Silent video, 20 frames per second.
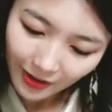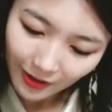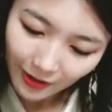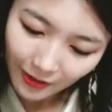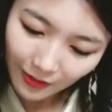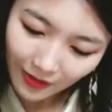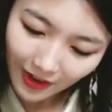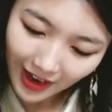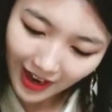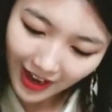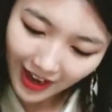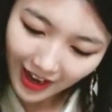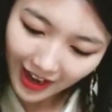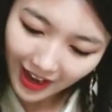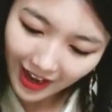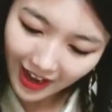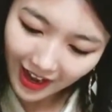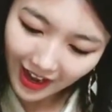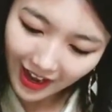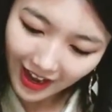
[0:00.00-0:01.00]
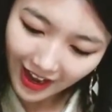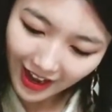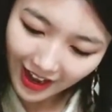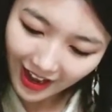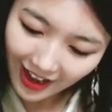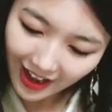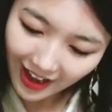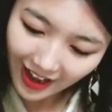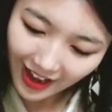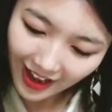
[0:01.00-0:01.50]

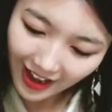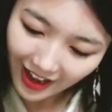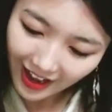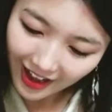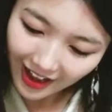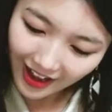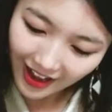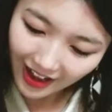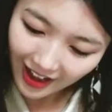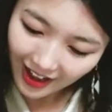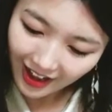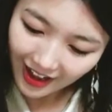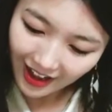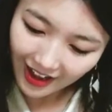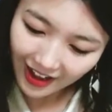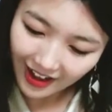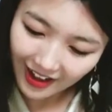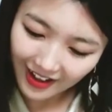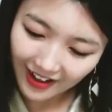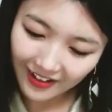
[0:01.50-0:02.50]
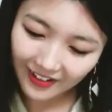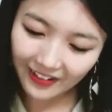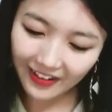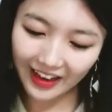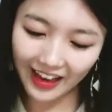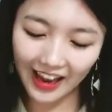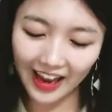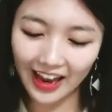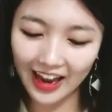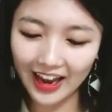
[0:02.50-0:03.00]
Wow.
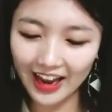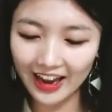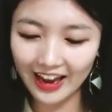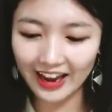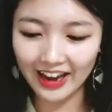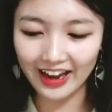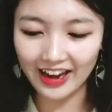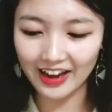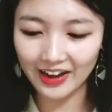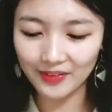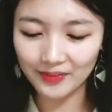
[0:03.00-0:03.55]
Okay.